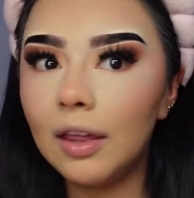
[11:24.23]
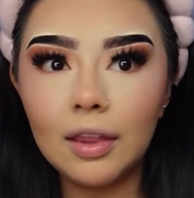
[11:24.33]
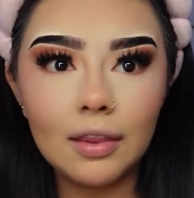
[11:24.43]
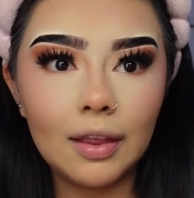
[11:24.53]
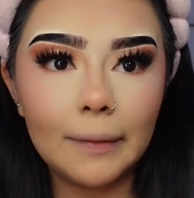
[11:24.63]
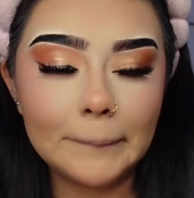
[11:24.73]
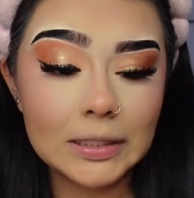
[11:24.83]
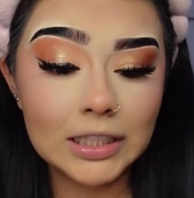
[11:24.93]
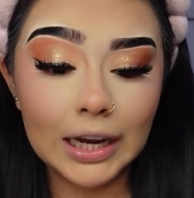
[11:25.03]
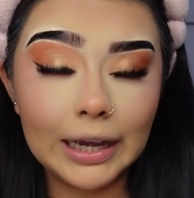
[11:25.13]
that
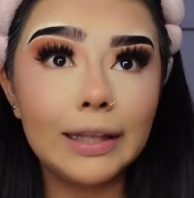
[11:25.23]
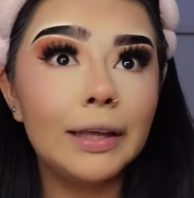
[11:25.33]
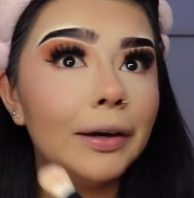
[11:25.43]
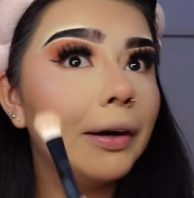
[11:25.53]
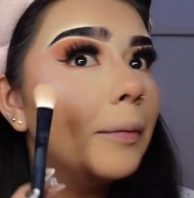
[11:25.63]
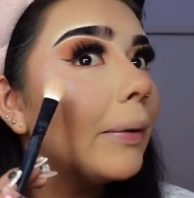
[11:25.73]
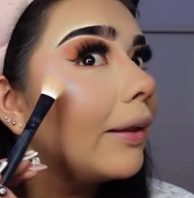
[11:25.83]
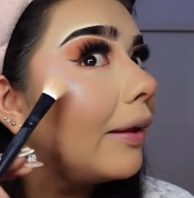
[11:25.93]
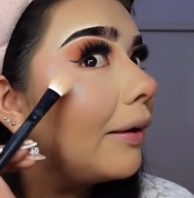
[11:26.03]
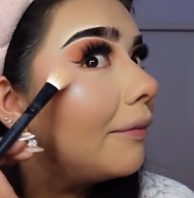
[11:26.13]
much highlighter in my
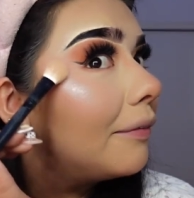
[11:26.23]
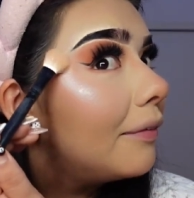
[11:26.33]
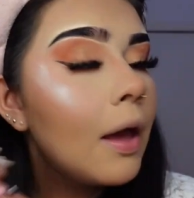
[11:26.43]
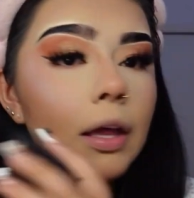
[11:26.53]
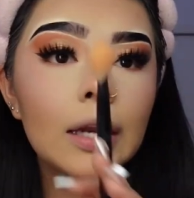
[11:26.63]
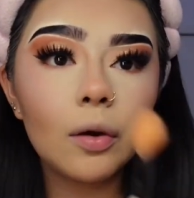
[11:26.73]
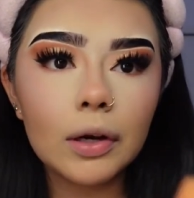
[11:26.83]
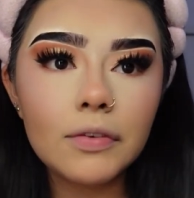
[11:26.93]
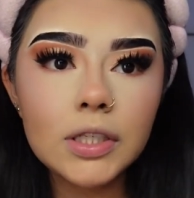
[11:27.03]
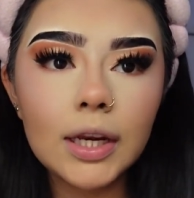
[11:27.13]
life. Now,
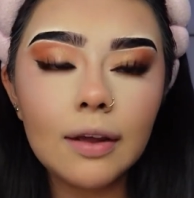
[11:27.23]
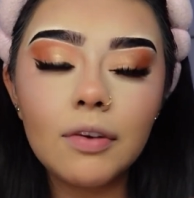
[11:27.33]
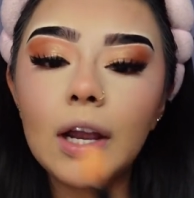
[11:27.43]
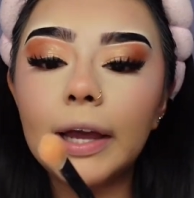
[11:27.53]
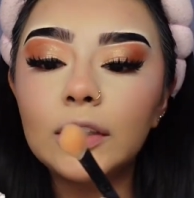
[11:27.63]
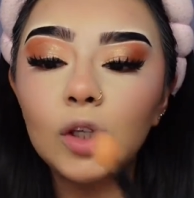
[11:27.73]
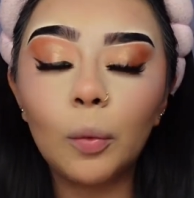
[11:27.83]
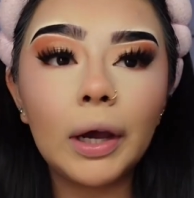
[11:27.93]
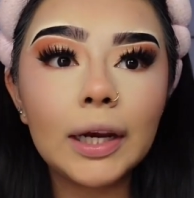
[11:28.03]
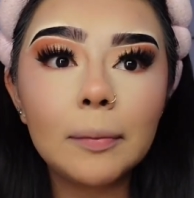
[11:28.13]
never say never. I don't
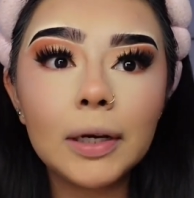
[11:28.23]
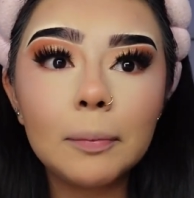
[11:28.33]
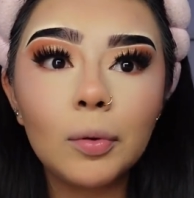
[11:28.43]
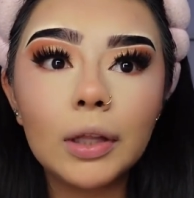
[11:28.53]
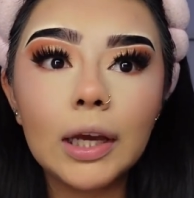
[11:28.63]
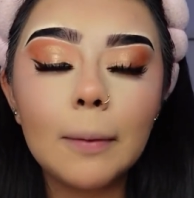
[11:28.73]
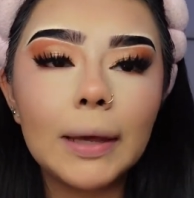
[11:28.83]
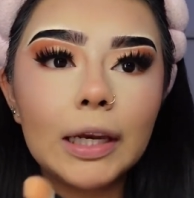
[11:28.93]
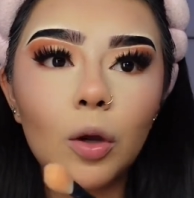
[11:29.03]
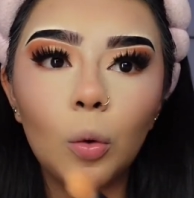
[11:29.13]
want anybody pulling up
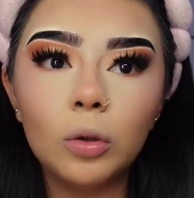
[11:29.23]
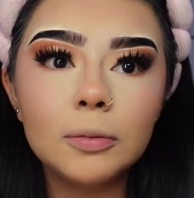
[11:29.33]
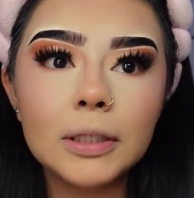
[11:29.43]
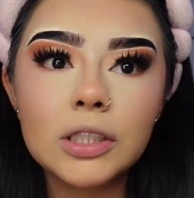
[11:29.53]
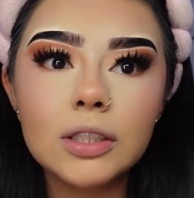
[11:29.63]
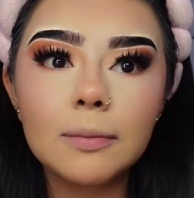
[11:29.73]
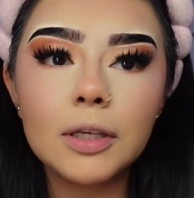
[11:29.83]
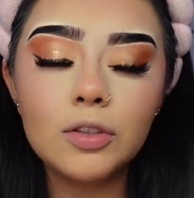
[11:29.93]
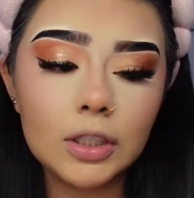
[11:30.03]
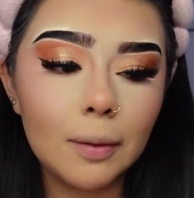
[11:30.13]
any old pictures of me
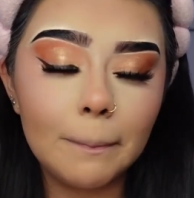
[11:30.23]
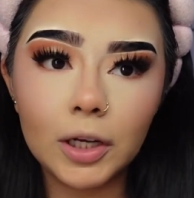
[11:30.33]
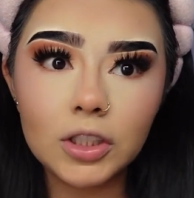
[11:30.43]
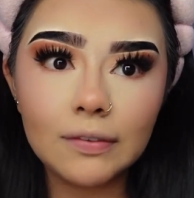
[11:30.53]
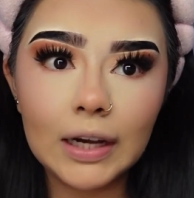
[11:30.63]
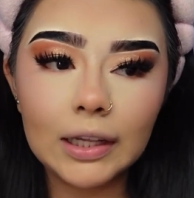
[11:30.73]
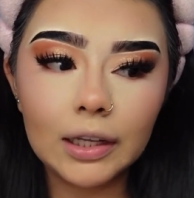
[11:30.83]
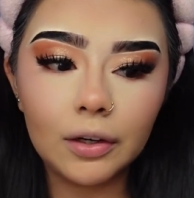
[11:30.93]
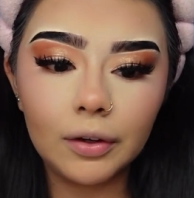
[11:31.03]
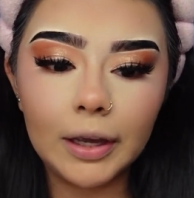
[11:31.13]
using a bunch of
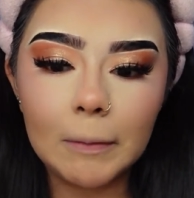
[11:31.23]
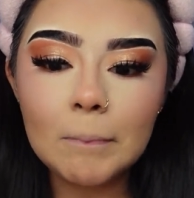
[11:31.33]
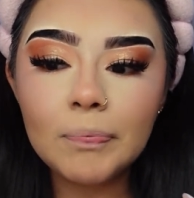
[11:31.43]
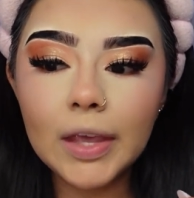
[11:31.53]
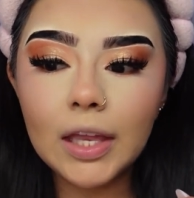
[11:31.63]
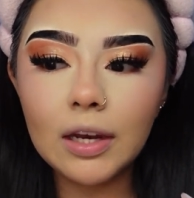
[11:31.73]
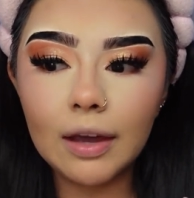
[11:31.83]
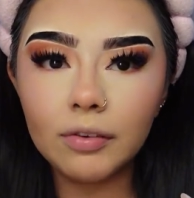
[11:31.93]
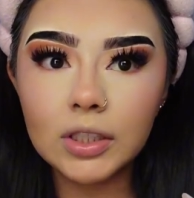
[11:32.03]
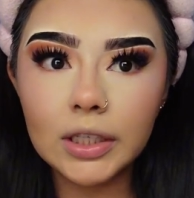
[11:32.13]
highlighter, okay?
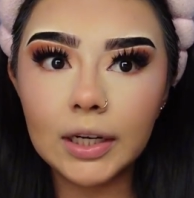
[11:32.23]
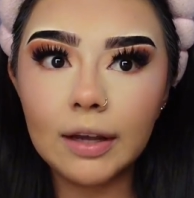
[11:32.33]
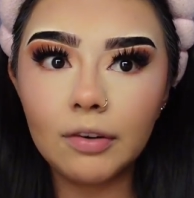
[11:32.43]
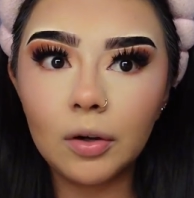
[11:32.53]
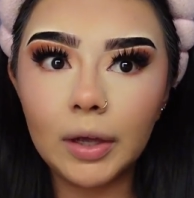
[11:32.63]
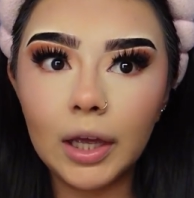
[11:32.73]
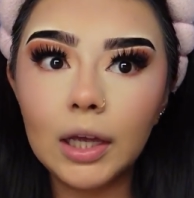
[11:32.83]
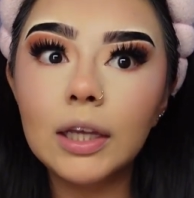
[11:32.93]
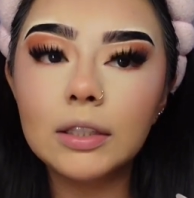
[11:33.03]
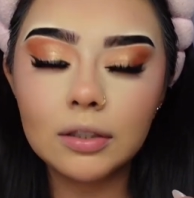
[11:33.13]
Never say never, okay?